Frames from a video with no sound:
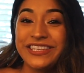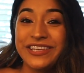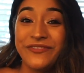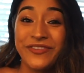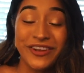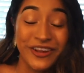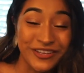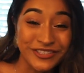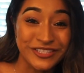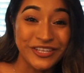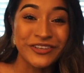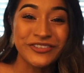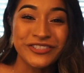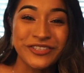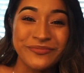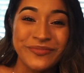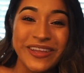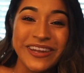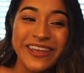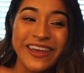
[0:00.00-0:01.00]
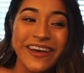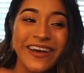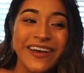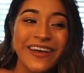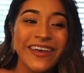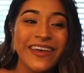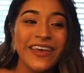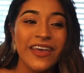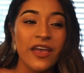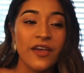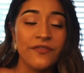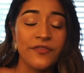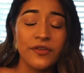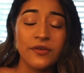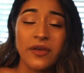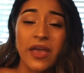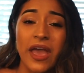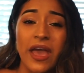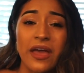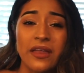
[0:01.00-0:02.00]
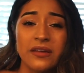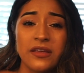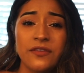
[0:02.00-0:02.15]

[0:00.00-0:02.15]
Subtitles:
even on social media, if you can.